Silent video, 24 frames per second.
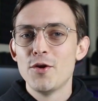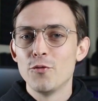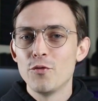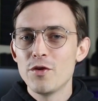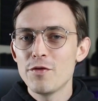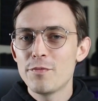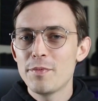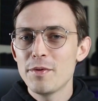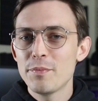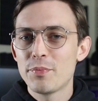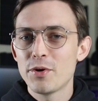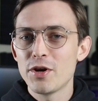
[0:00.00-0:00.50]

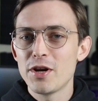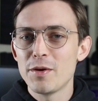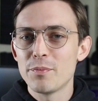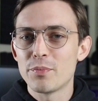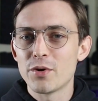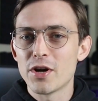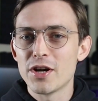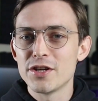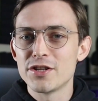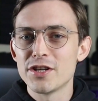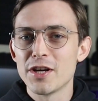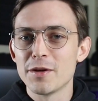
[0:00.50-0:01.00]
We've been putting
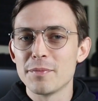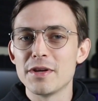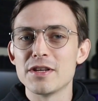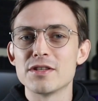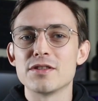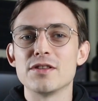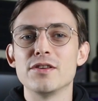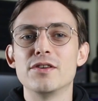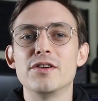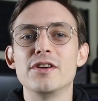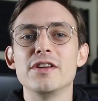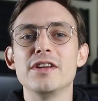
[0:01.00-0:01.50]

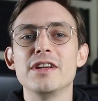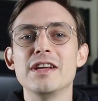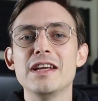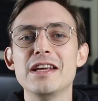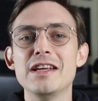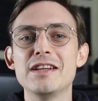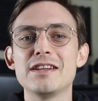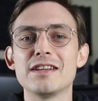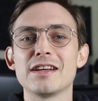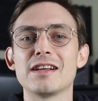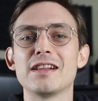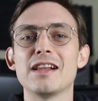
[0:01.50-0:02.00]
project-based learning
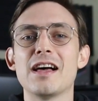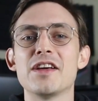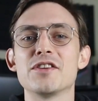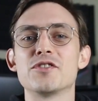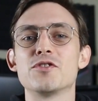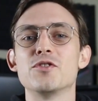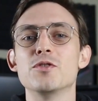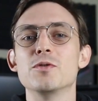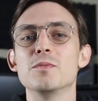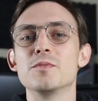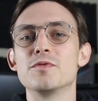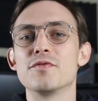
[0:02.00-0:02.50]
into
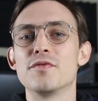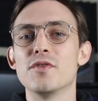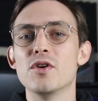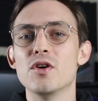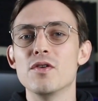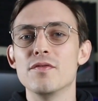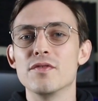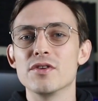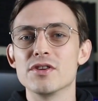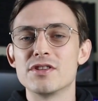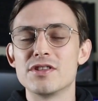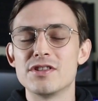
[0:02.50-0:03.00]
classrooms for
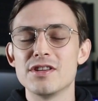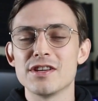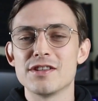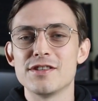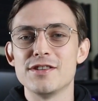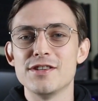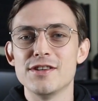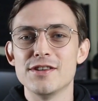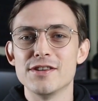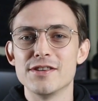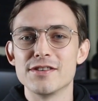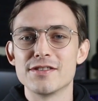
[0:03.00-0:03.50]
over
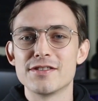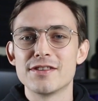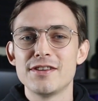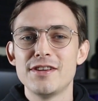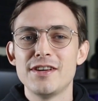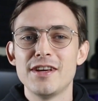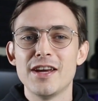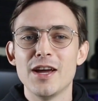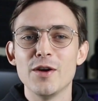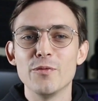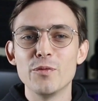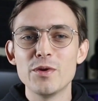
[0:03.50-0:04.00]
six years,
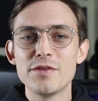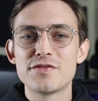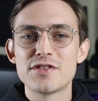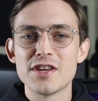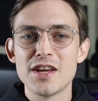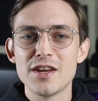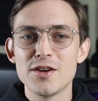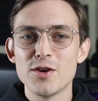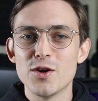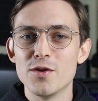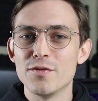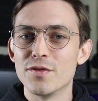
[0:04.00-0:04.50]
and we've
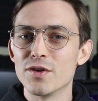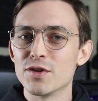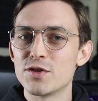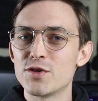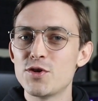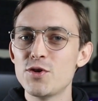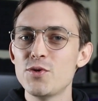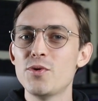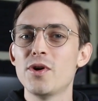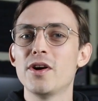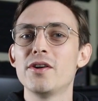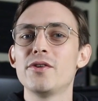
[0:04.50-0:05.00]
sent over
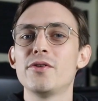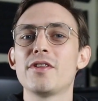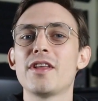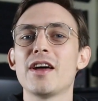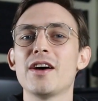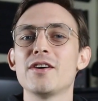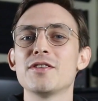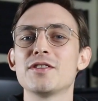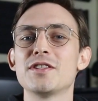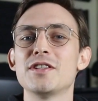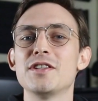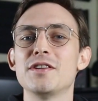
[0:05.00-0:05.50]

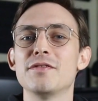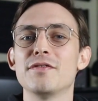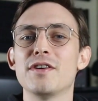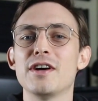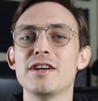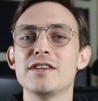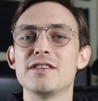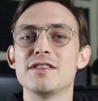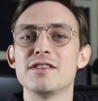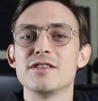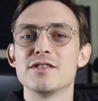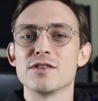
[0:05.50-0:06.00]
200,000
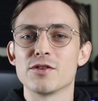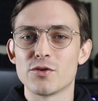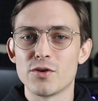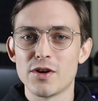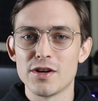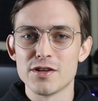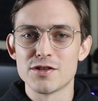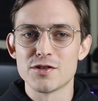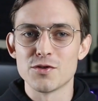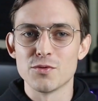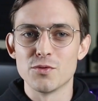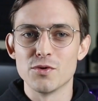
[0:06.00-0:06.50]
devices
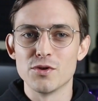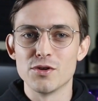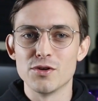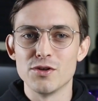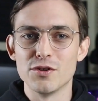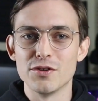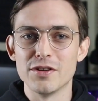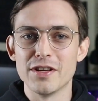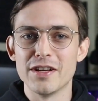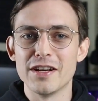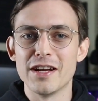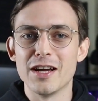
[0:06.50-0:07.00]
across the
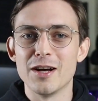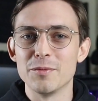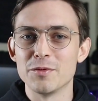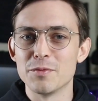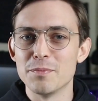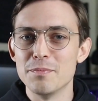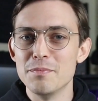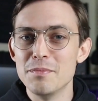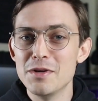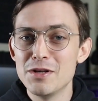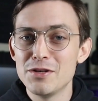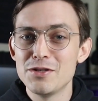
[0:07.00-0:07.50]
world and helped
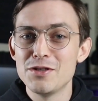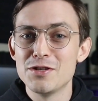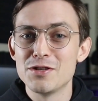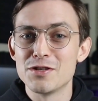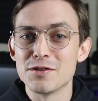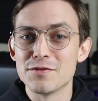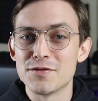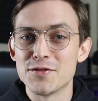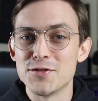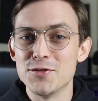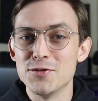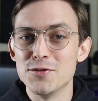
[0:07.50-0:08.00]
millions
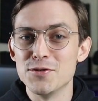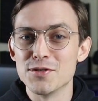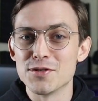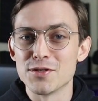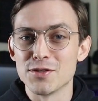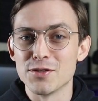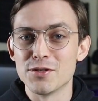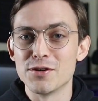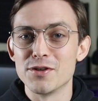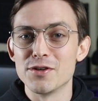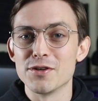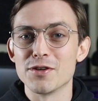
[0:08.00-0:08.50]
of students
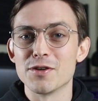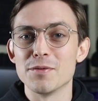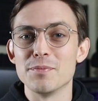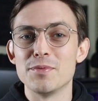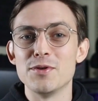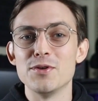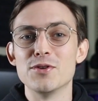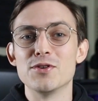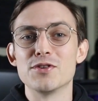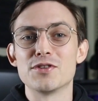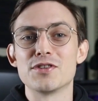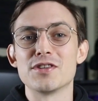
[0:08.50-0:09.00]
learn
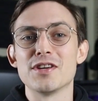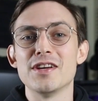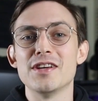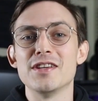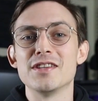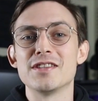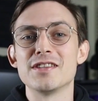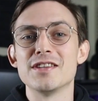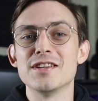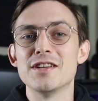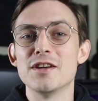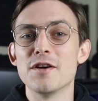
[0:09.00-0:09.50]
computer
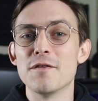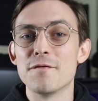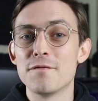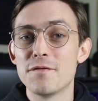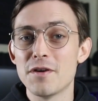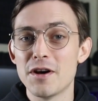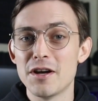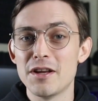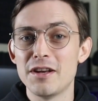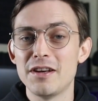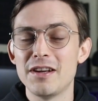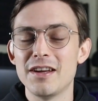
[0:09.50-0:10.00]
science in a
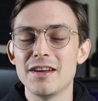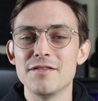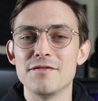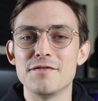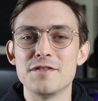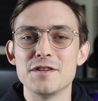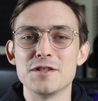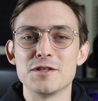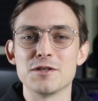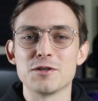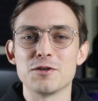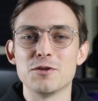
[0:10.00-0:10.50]
fun and
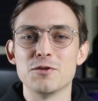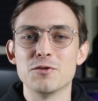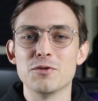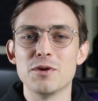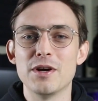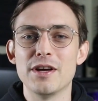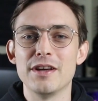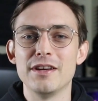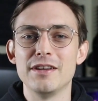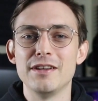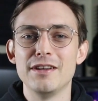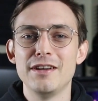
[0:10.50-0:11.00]
physical
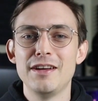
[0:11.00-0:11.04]
way.